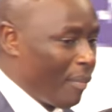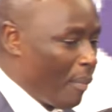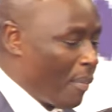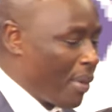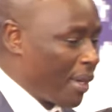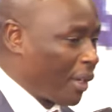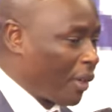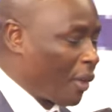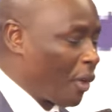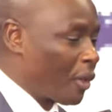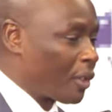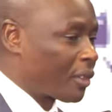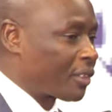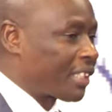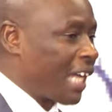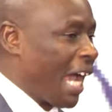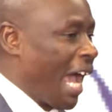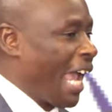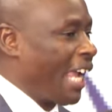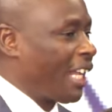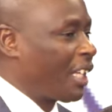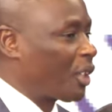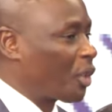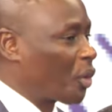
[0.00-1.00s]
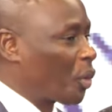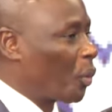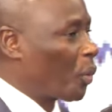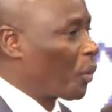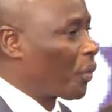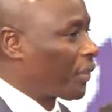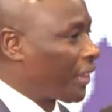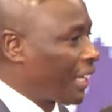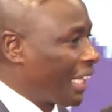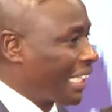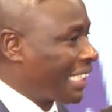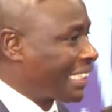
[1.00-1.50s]
Because I do
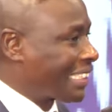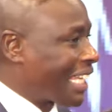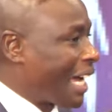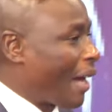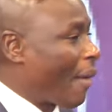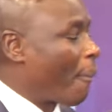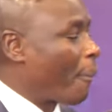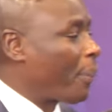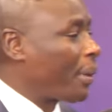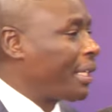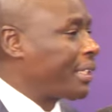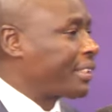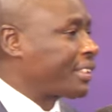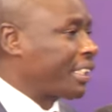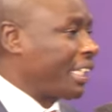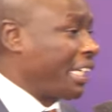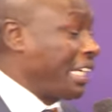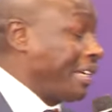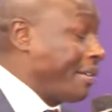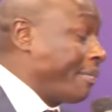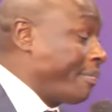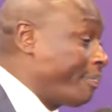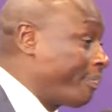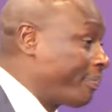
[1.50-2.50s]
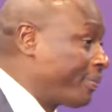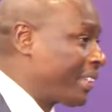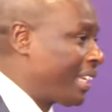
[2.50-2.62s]
things that please him.